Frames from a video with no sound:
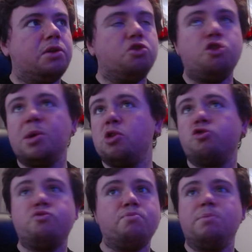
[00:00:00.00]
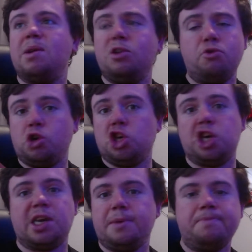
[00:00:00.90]
Nobody knows much
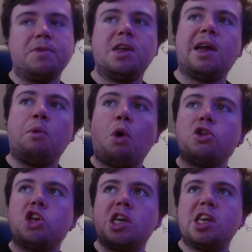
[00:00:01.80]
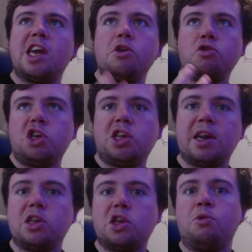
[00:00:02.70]
yet. Now, what G T A usually start
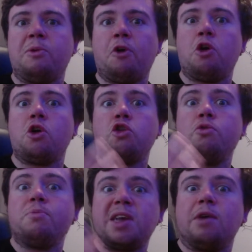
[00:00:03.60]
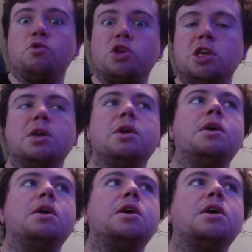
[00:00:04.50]
to do before it comes out,
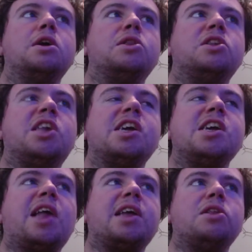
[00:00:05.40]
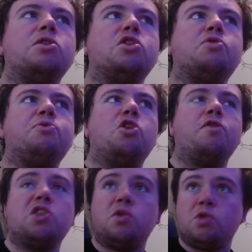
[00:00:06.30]
the tease, like, they, they
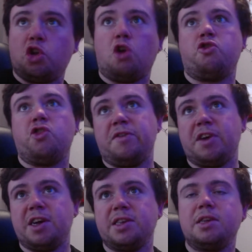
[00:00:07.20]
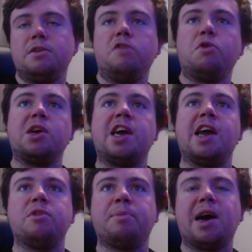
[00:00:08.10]
obviously do the story trailer first, of what the
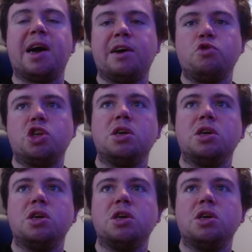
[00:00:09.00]
game's about,